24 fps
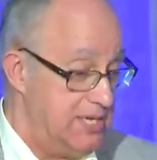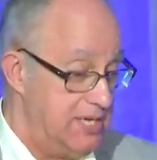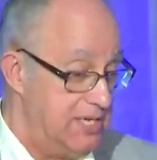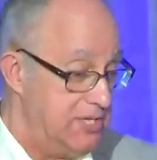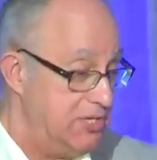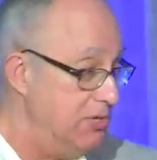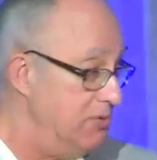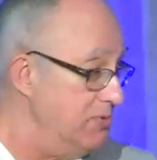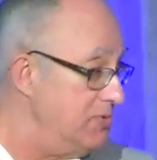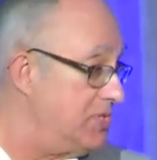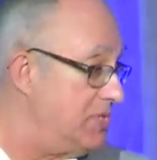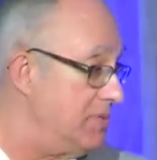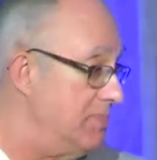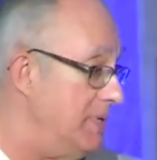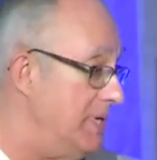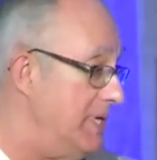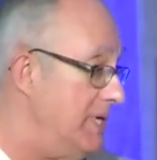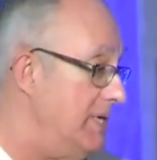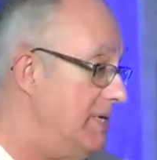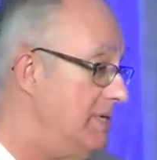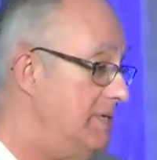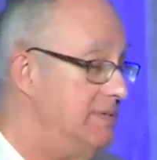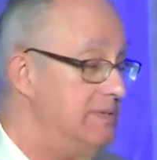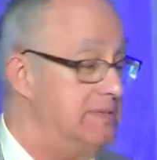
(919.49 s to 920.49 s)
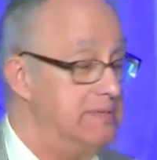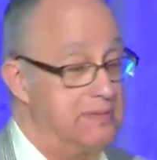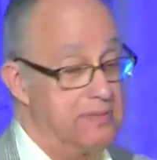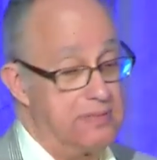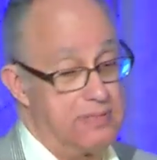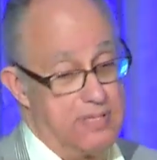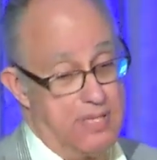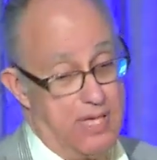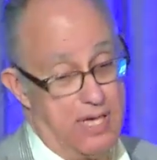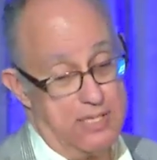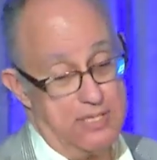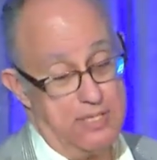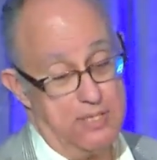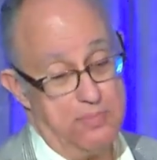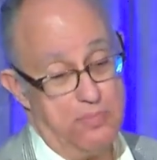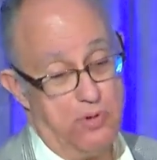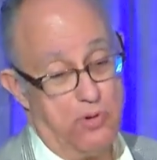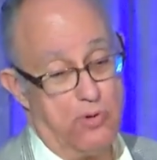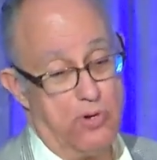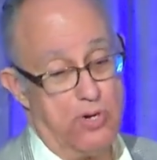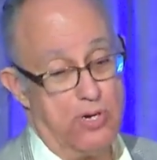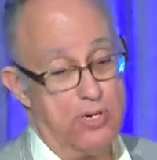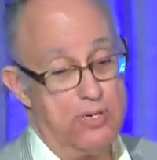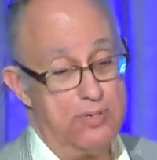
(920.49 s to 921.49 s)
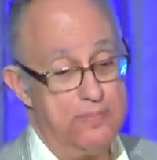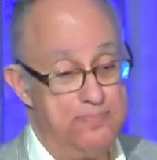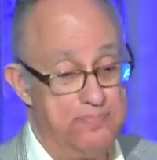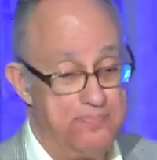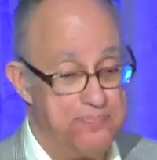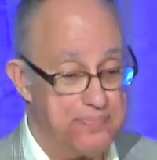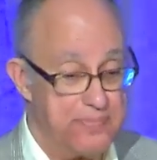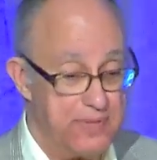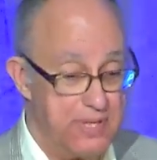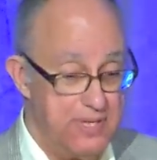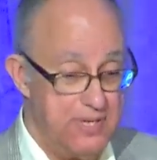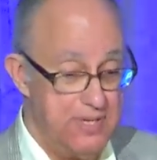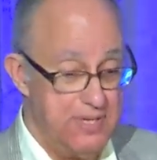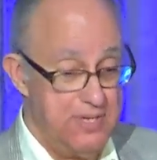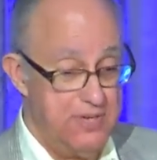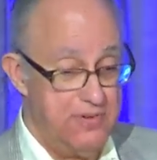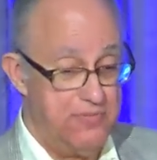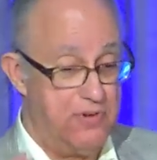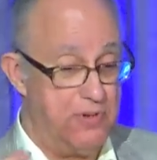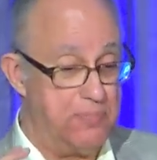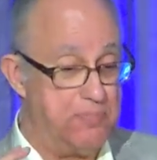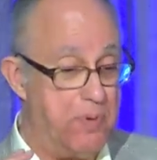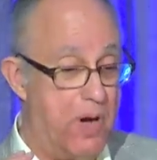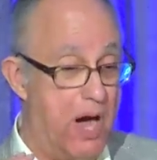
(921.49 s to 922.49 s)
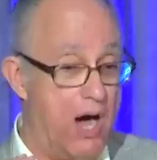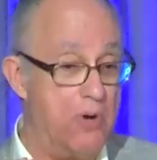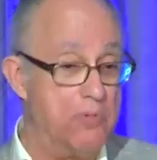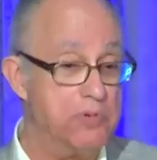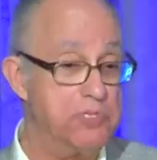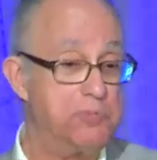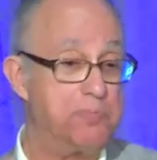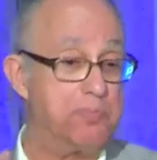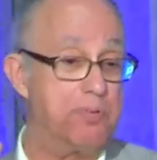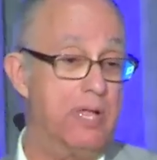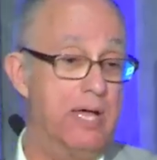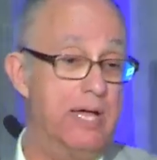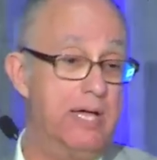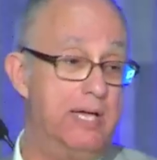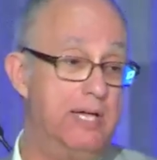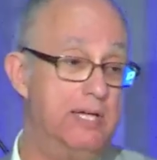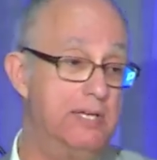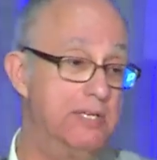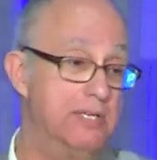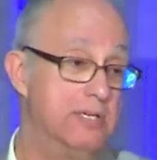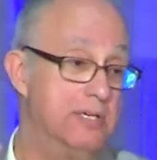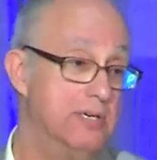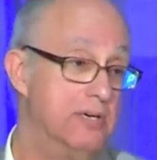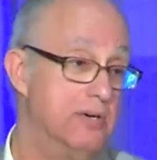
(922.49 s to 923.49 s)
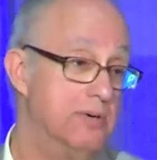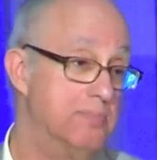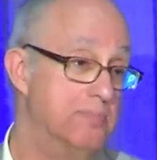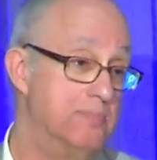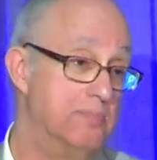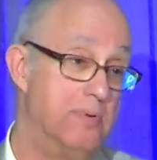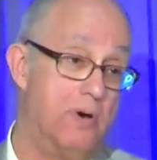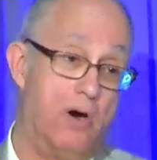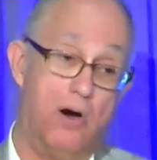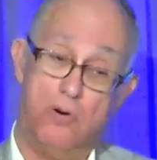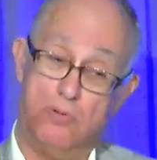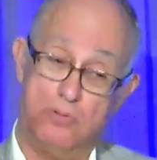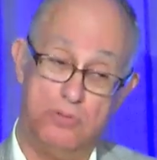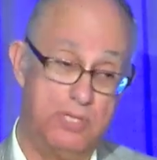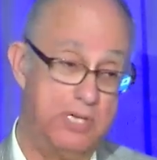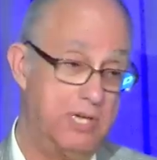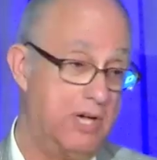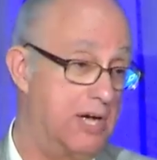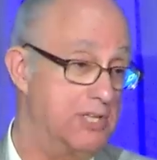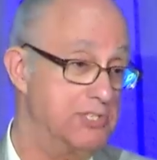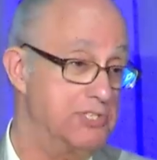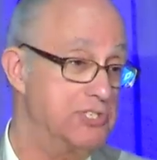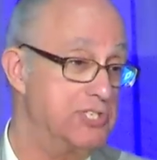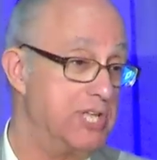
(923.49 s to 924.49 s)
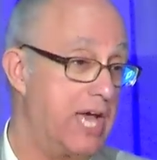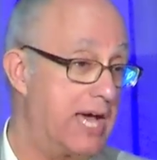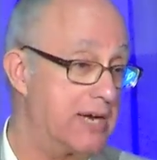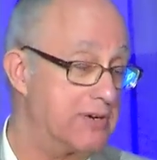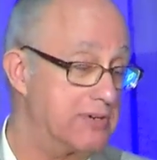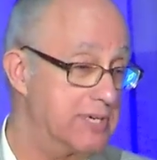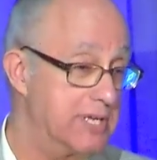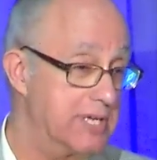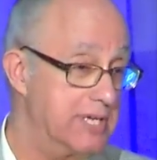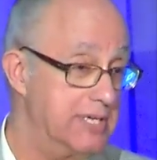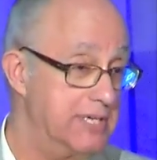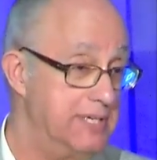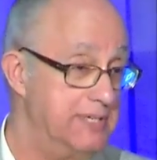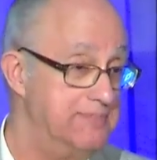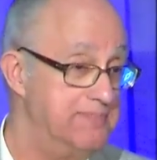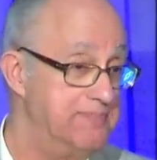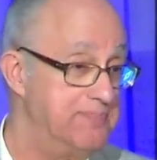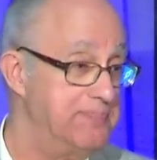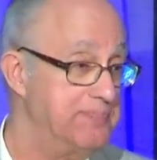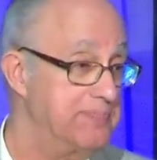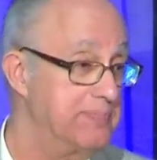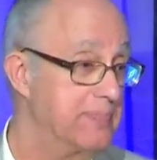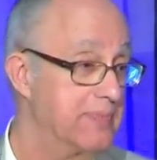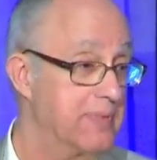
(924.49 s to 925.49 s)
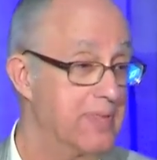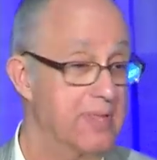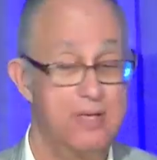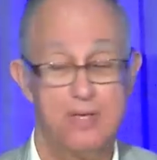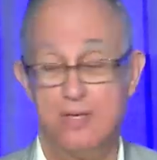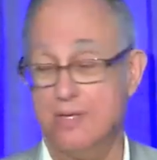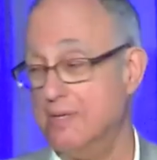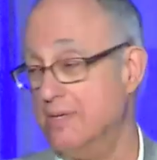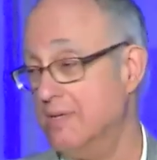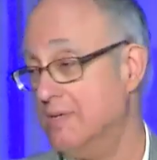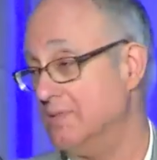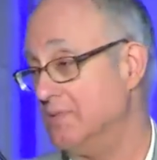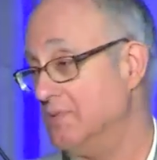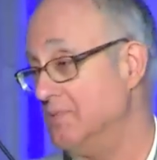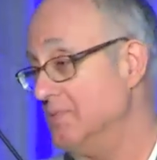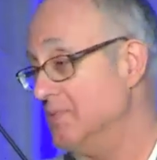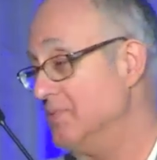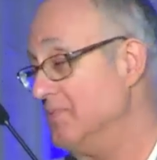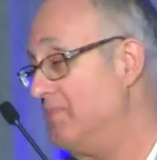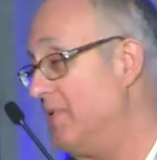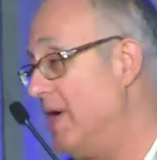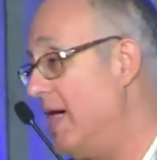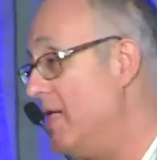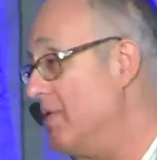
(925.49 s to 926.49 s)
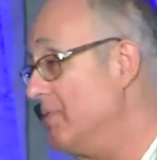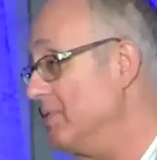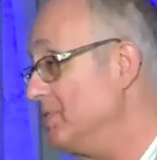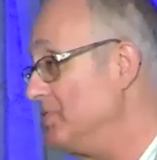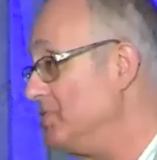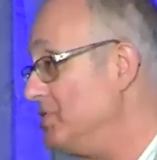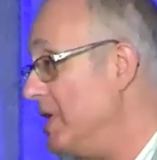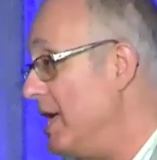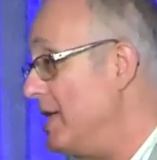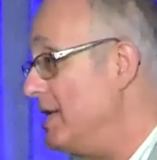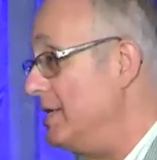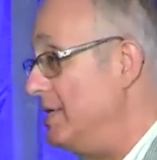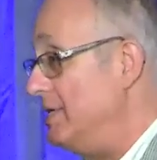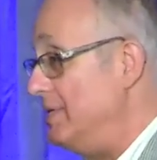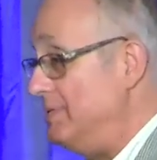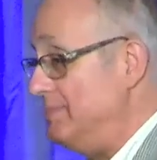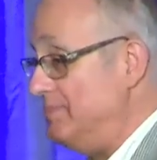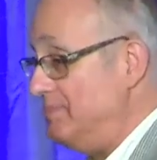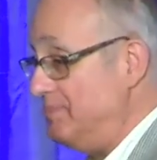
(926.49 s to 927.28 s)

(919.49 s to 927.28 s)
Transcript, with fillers: Used to be, not anymore, football was played only on Saturday. Do the following study.